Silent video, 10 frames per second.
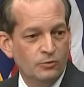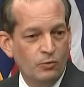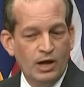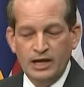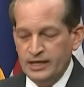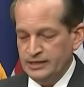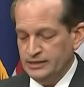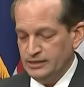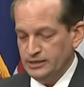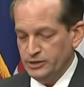why
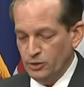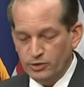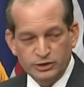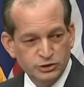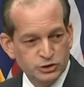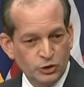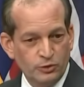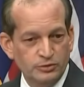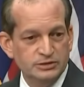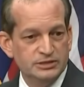there were
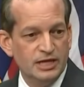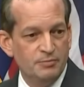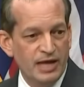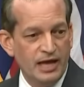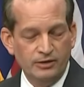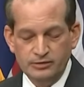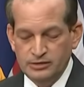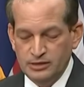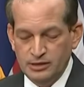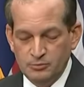concerns about
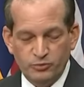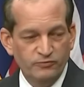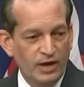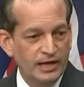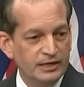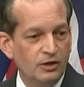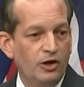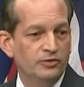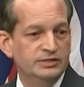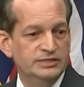providing all the